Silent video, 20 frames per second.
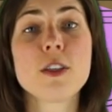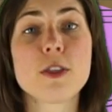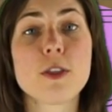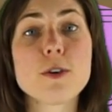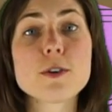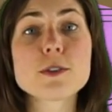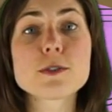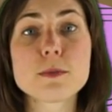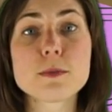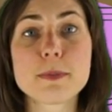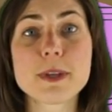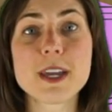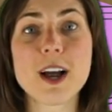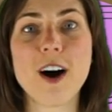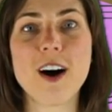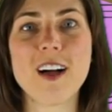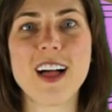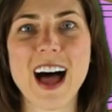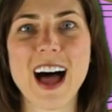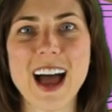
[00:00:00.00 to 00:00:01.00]
Those would be
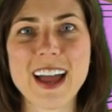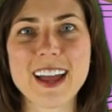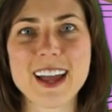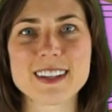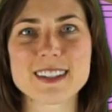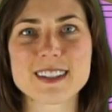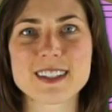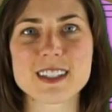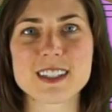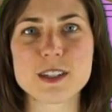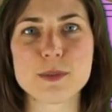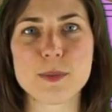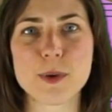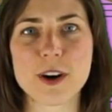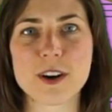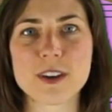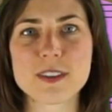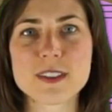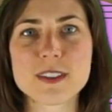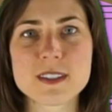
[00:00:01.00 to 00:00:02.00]
all IST
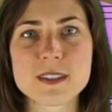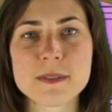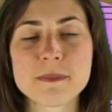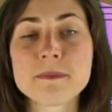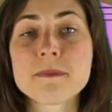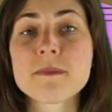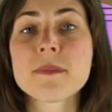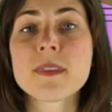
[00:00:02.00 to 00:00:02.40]
words.